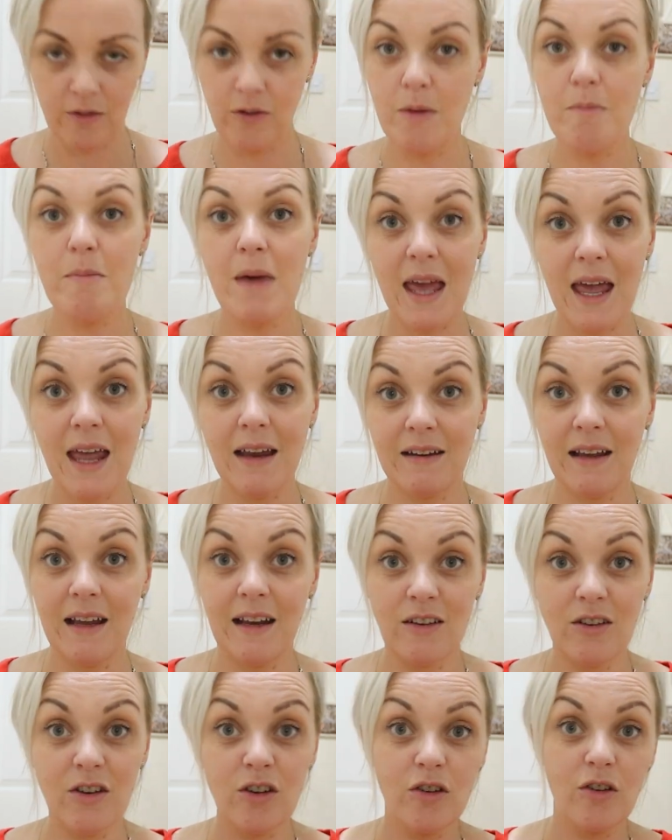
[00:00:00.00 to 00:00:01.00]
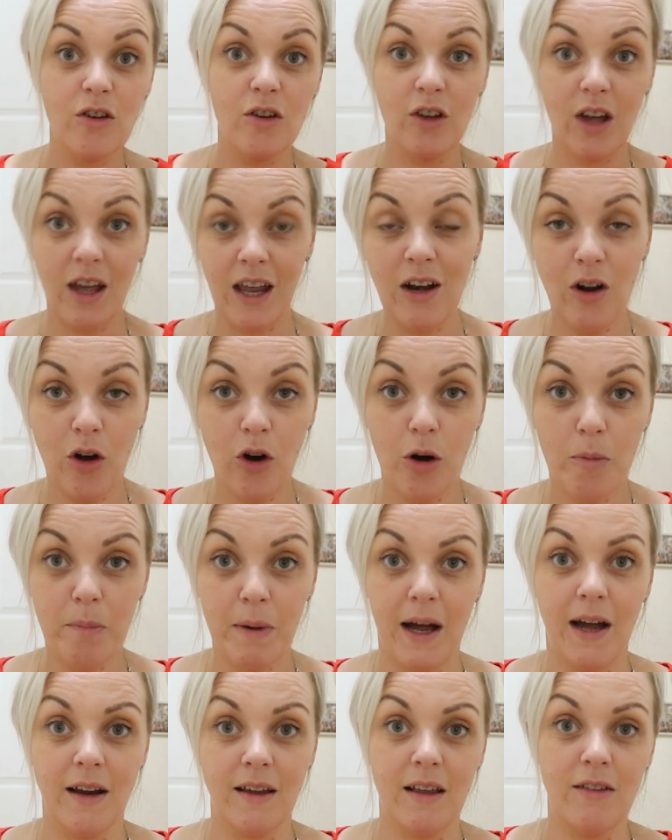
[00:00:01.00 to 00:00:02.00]
They made it in
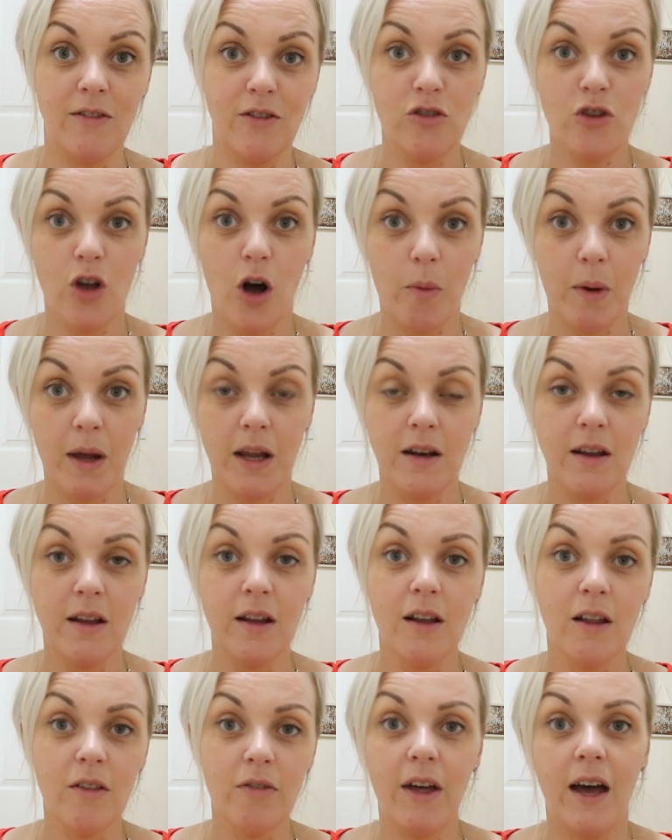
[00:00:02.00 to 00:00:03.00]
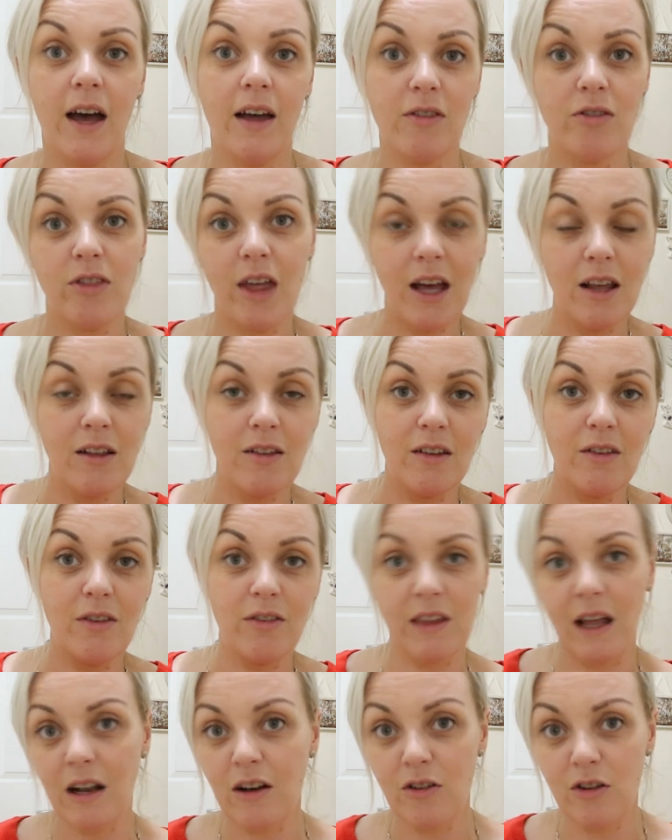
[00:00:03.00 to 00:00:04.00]
HomeBargains knowing that that is a
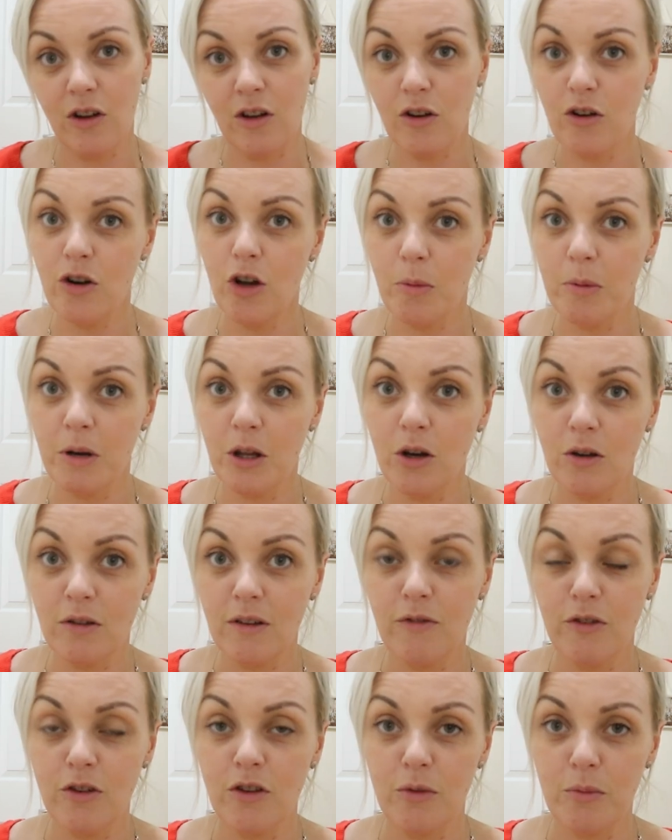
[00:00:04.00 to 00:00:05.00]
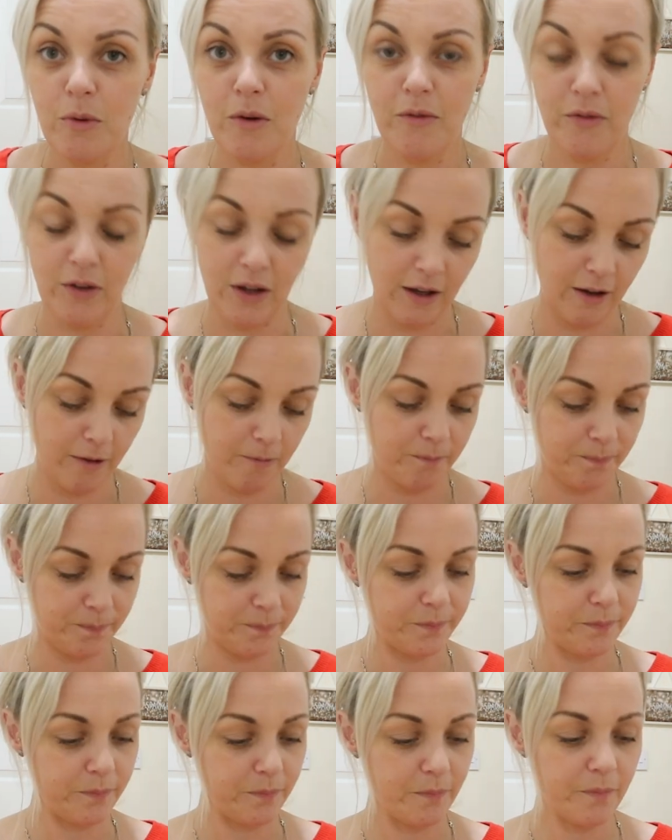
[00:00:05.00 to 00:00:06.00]
standard. Nobody goes in for just one thing.
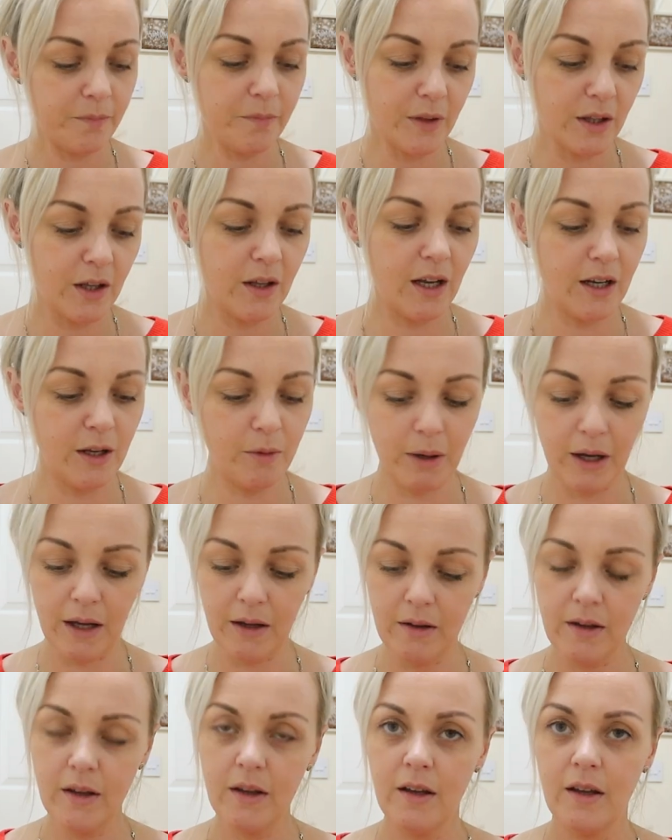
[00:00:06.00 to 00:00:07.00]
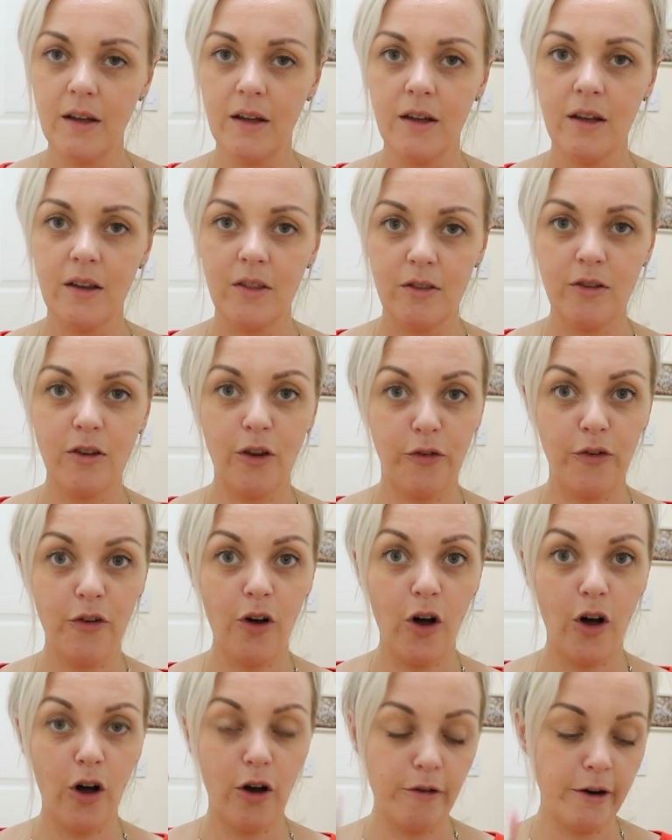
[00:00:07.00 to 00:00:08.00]
Anyway,
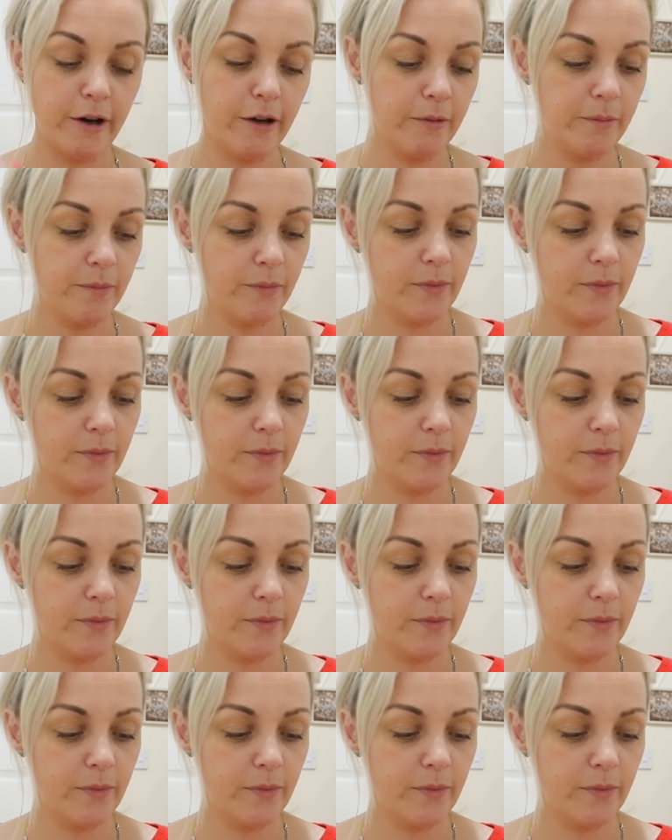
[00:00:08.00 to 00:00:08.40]
Zaflora.